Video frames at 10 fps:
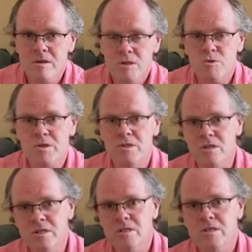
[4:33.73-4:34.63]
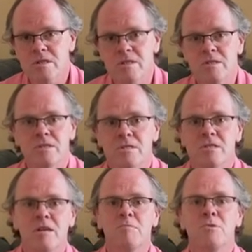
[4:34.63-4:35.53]
So as Jesus and his
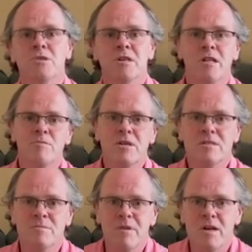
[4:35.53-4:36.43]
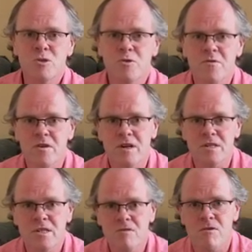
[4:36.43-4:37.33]
disciples celebrated Passover, as
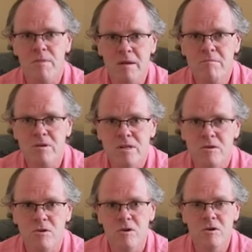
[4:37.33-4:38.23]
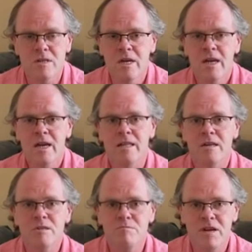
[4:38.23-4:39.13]
they remembered how God, in
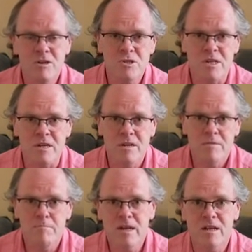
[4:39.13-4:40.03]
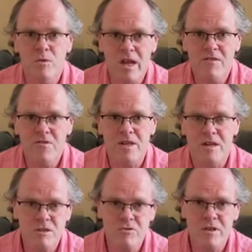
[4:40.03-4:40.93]
his mercy, made a way for the
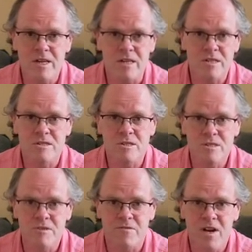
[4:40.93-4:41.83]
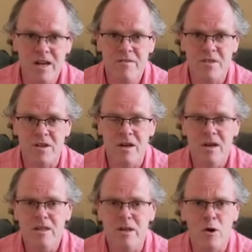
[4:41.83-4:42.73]
Israelites to survive
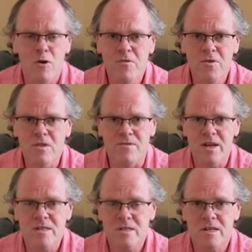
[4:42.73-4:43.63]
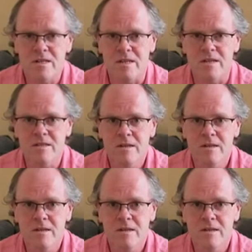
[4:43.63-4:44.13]
the awful events that night,